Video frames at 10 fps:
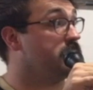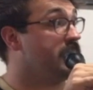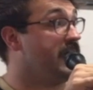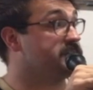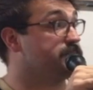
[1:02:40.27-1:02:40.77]

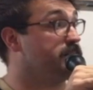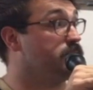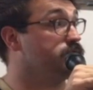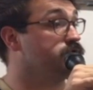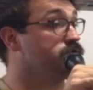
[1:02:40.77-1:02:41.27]
as
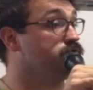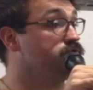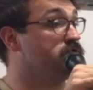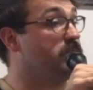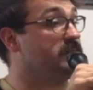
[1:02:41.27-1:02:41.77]
opposed to
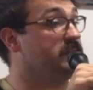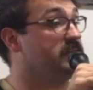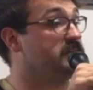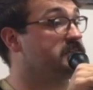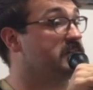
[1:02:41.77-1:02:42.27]
doing
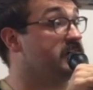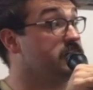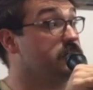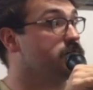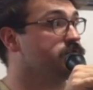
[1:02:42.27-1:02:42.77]
this a
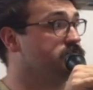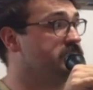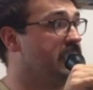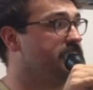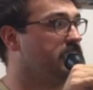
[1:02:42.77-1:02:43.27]
year or two
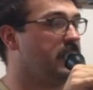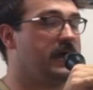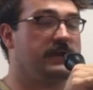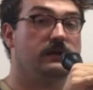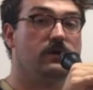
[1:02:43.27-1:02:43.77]
down the
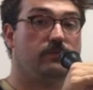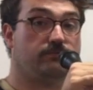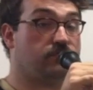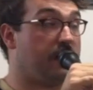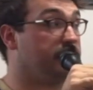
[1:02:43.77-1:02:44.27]
line,
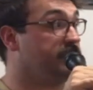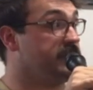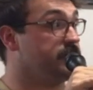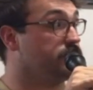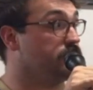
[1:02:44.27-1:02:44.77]

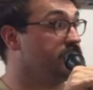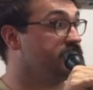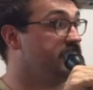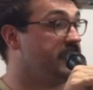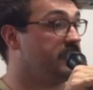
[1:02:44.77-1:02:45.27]
probably a good
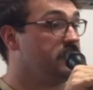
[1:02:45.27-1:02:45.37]
thing.